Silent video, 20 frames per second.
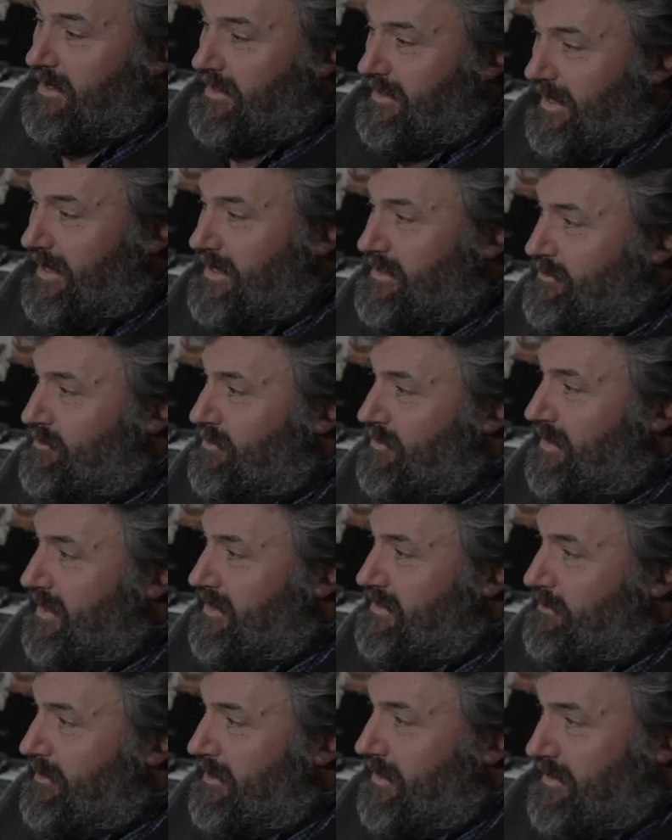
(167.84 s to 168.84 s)
That's what
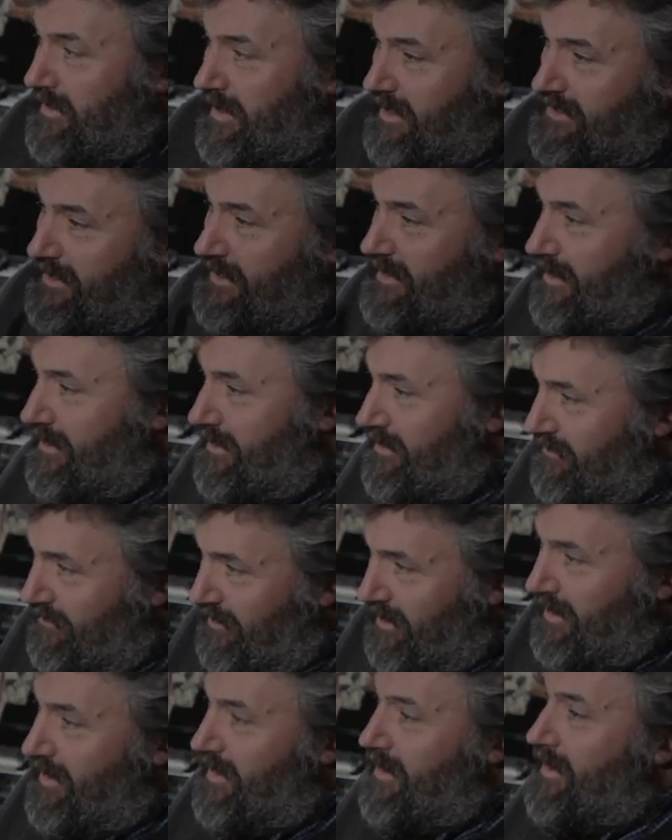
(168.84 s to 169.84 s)
that's about. And that's a kind of,
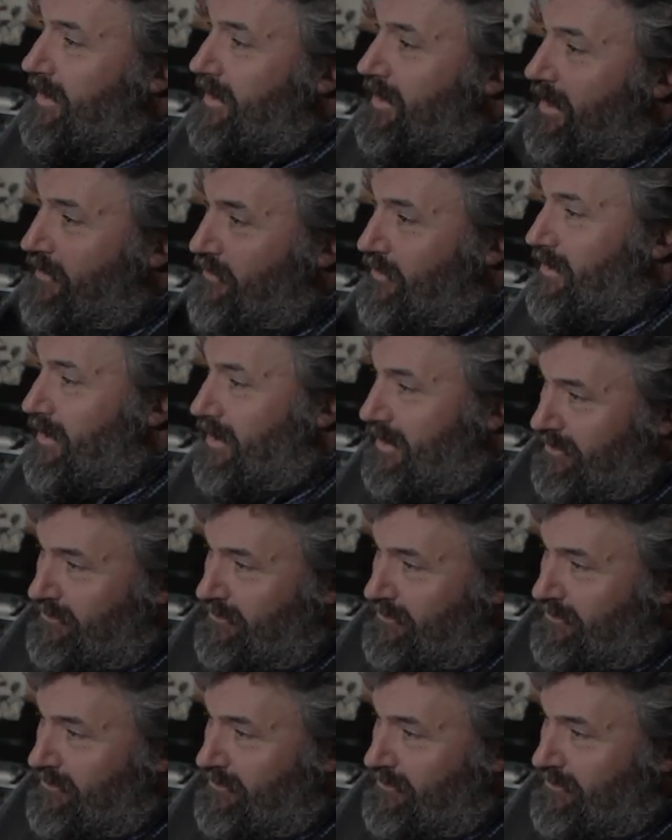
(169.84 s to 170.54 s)
if you like, a